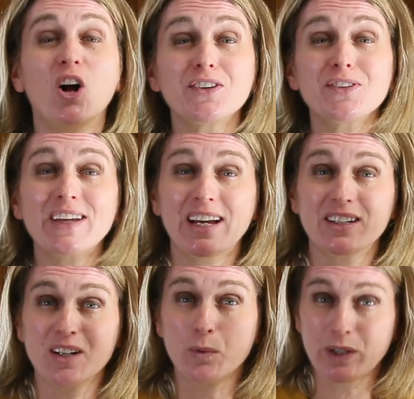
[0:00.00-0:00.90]

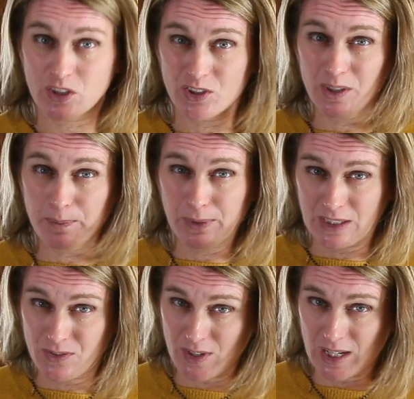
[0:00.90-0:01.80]
Altogether, with early
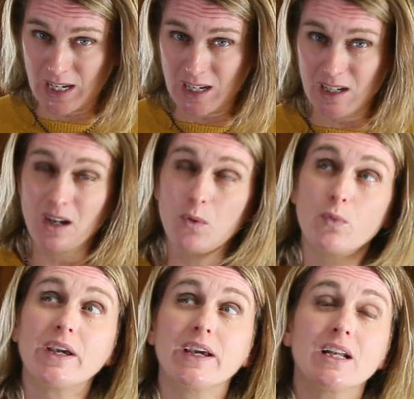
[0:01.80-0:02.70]
potty training,
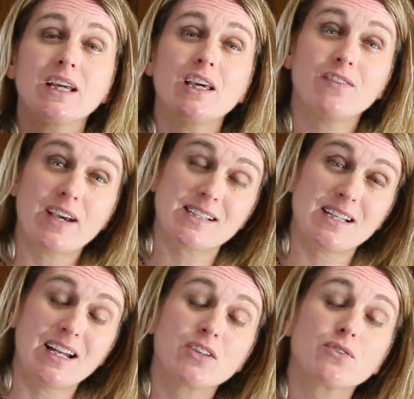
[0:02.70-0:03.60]
we can give as
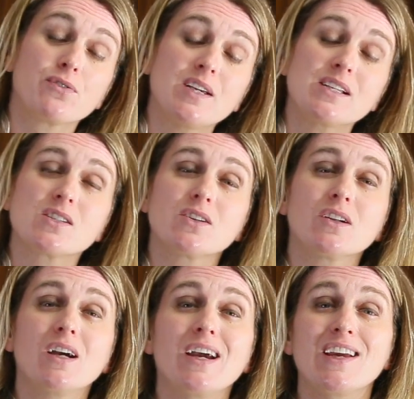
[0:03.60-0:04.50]
another
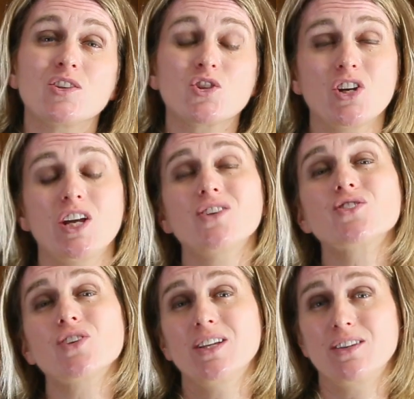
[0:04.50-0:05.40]
reason a
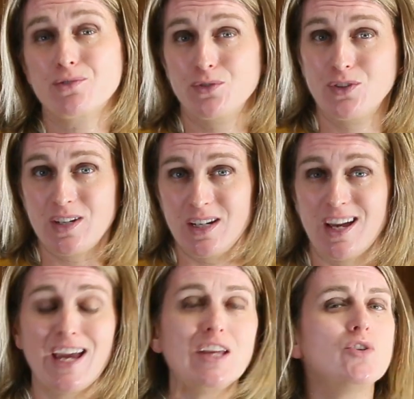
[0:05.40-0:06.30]
change in the routine,
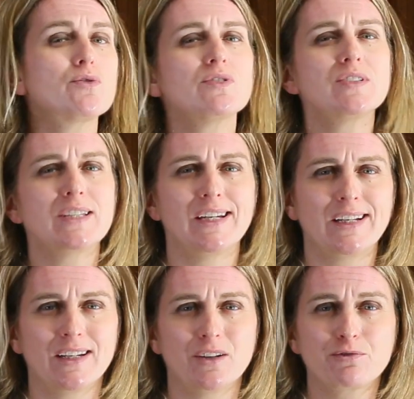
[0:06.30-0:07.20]
a new
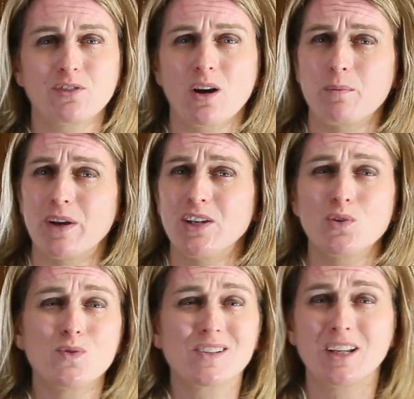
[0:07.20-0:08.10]
routine, from a
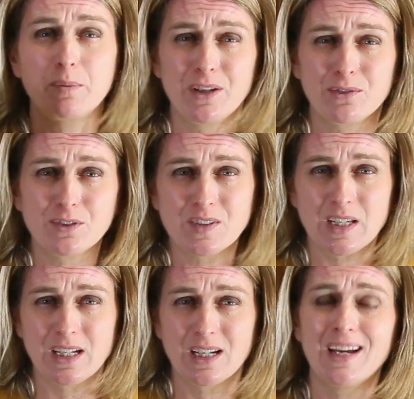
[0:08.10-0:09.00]
new sleeping
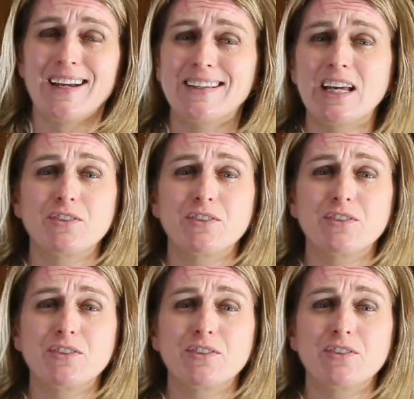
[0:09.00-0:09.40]
routine, a daily